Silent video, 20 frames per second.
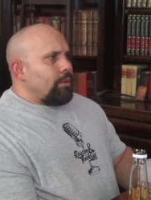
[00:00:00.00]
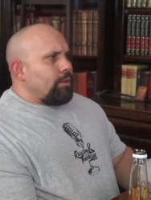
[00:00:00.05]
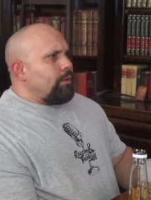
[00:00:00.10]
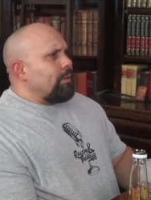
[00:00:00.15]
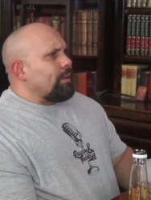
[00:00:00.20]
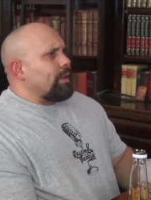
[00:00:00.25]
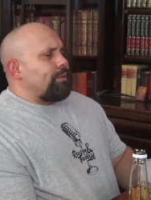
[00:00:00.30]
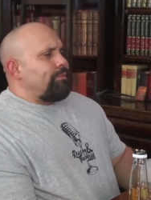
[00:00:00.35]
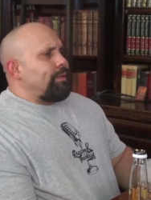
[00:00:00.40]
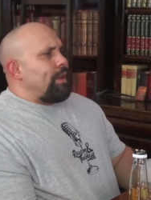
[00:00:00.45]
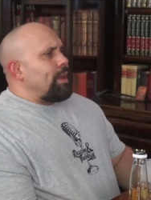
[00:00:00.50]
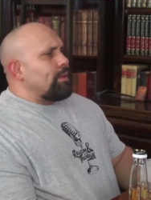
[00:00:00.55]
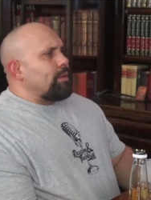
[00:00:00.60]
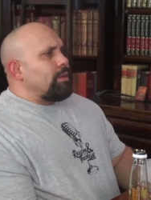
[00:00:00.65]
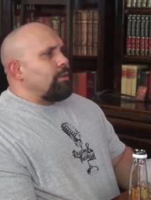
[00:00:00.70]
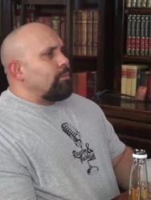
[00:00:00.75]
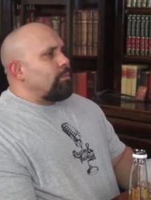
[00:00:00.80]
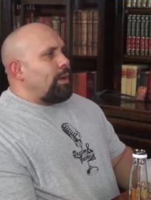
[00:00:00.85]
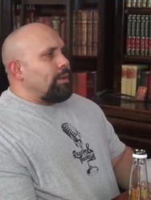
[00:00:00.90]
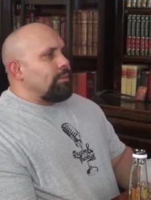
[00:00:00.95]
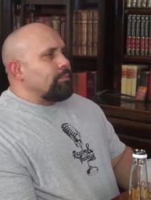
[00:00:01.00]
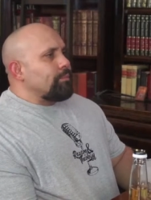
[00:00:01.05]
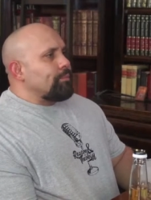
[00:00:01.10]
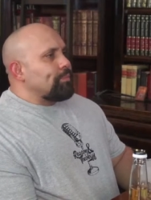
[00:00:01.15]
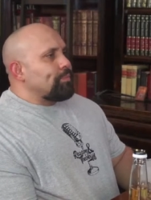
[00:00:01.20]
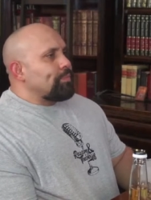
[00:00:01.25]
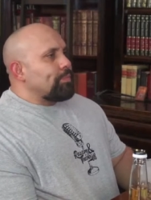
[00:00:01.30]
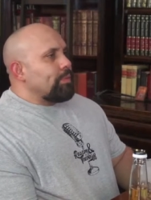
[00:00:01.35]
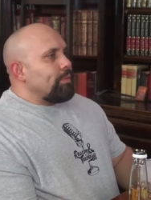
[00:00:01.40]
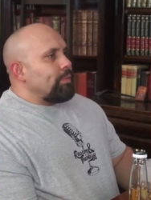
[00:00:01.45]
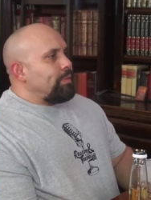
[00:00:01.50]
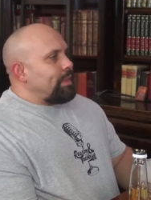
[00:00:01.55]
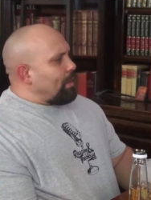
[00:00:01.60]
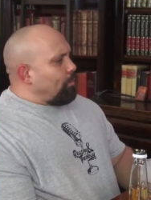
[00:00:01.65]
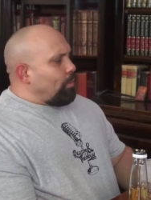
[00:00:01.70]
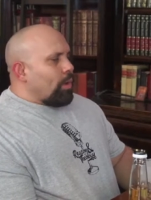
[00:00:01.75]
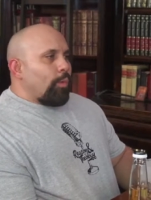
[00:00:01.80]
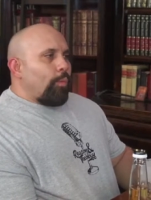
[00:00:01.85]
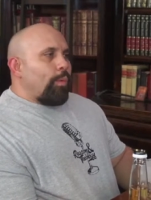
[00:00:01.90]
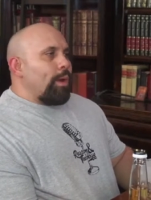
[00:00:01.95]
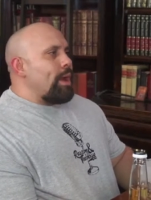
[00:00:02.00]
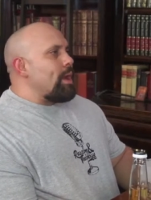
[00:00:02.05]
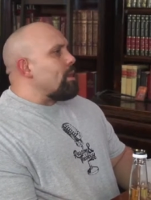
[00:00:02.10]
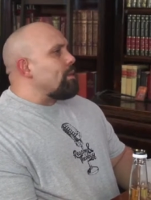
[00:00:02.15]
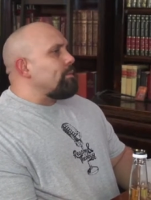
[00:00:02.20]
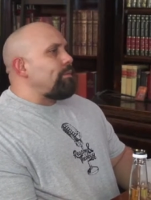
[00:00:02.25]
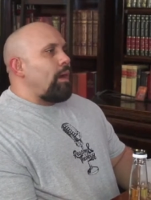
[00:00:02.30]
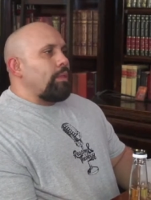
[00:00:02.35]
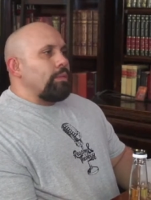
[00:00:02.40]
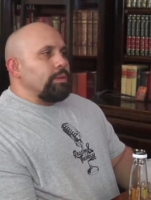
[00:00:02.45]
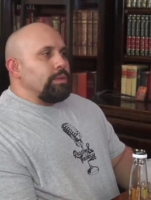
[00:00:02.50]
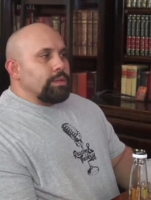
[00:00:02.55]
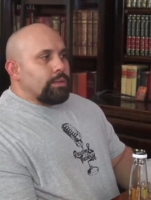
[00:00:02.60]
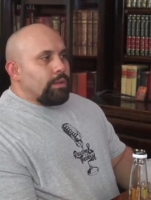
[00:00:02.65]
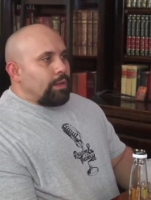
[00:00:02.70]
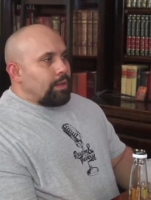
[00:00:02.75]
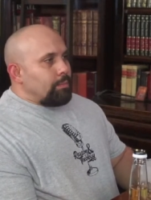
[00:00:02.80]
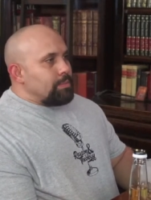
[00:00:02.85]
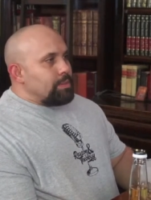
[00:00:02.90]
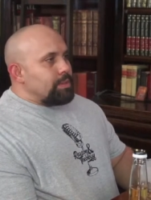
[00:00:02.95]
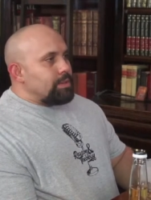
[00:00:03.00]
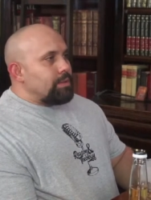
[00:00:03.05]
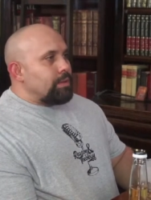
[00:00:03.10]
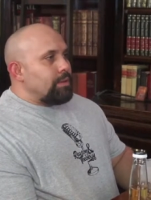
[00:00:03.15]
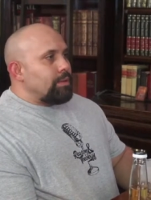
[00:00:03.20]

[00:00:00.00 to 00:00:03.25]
Look at Vatican One; they were aware of all these claims.